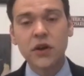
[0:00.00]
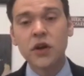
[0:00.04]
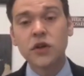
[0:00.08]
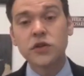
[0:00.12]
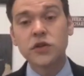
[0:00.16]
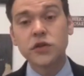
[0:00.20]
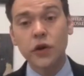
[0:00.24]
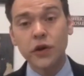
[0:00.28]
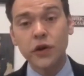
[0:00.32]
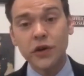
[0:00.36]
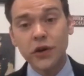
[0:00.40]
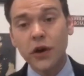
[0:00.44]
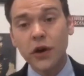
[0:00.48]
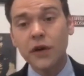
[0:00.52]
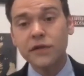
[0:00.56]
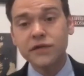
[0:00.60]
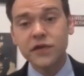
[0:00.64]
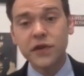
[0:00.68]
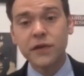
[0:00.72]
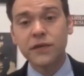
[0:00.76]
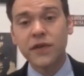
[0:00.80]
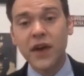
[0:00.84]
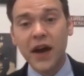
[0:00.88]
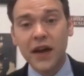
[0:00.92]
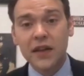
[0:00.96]
So if
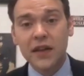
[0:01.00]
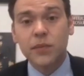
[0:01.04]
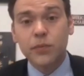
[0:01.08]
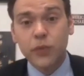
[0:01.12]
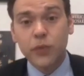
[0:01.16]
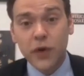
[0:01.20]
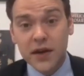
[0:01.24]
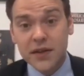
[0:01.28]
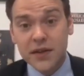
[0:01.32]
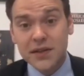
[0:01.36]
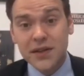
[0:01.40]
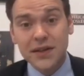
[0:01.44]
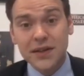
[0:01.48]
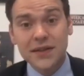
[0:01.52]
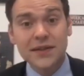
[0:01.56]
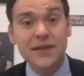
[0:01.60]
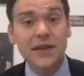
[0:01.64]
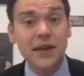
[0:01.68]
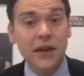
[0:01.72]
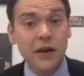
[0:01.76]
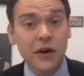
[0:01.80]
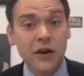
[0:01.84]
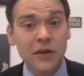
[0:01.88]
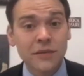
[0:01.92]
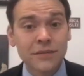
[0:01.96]
you've got the president's
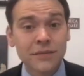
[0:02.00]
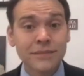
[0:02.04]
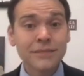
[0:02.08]
ear,